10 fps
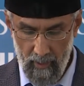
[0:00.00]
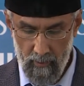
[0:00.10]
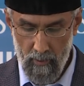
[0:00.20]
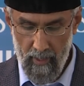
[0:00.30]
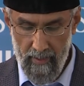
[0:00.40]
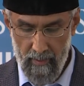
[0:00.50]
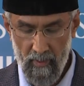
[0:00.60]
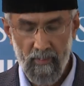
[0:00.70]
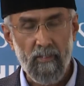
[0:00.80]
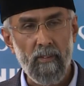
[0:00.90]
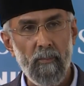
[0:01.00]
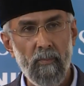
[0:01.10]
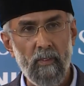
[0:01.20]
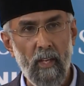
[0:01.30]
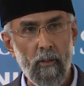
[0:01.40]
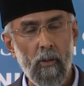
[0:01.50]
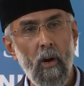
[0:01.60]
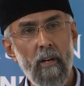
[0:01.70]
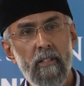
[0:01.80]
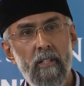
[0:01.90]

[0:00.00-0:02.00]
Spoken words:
are unanimous that God